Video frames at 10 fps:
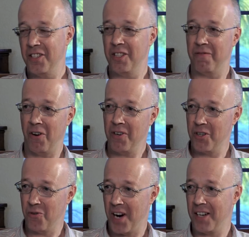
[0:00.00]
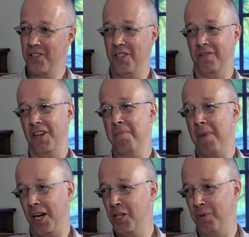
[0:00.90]
She's very direct. She's very
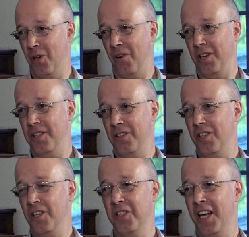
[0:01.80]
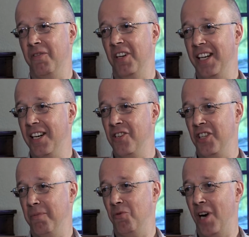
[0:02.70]
management-oriented. She doesn't have the
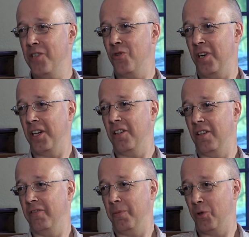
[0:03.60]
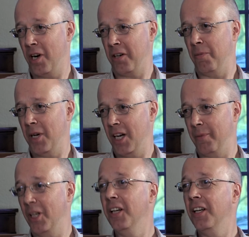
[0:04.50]
leadership rhetoric of a Barack
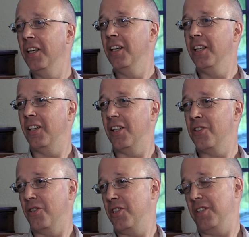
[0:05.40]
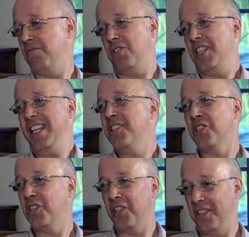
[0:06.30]
Obama. Right, so she
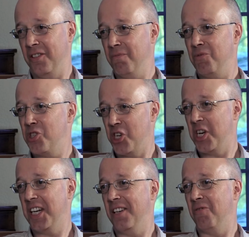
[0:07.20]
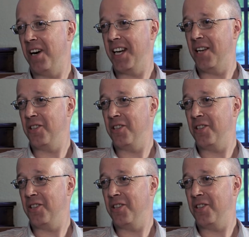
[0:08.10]
isn't going to shine and radiate